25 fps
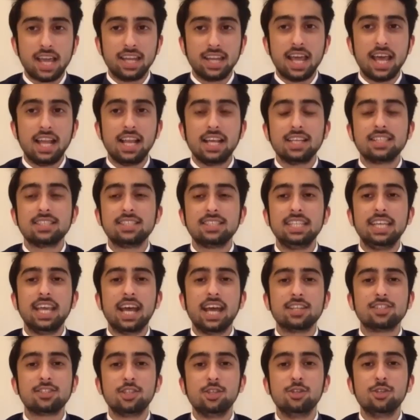and LSE
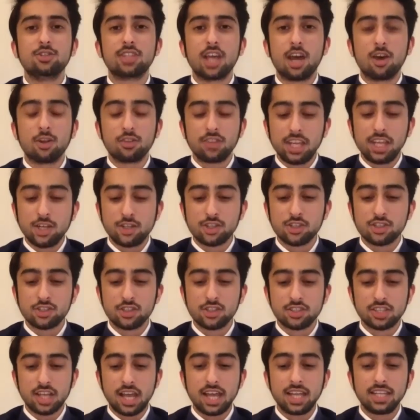SU South Asia
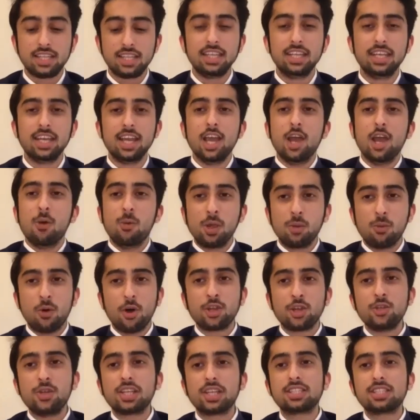Society, we
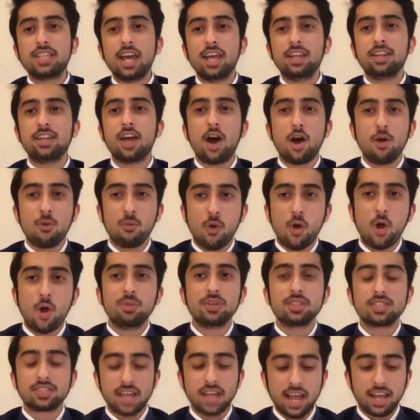want to extend our
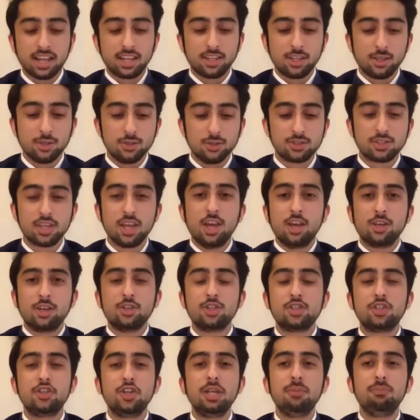warmest thank yous to
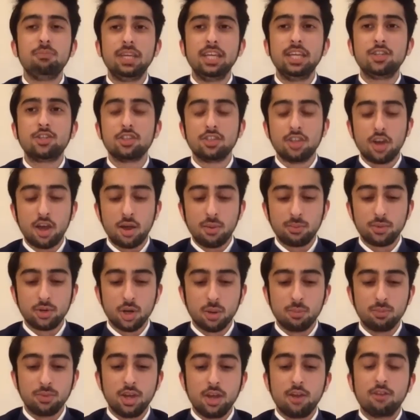Shri P.
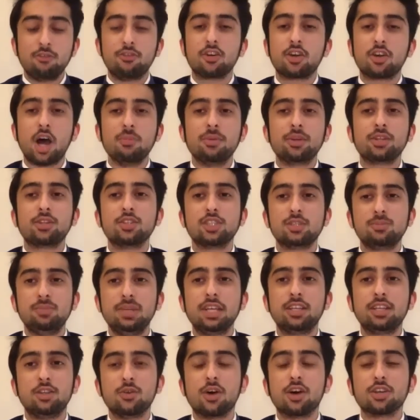Chidambaram for coming to
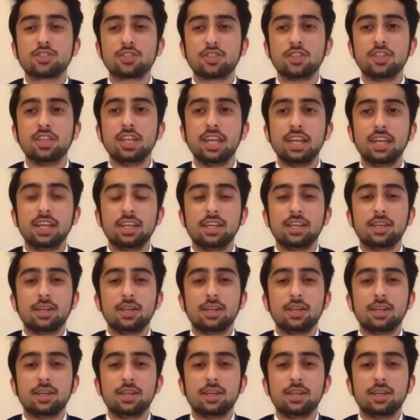speak to us today.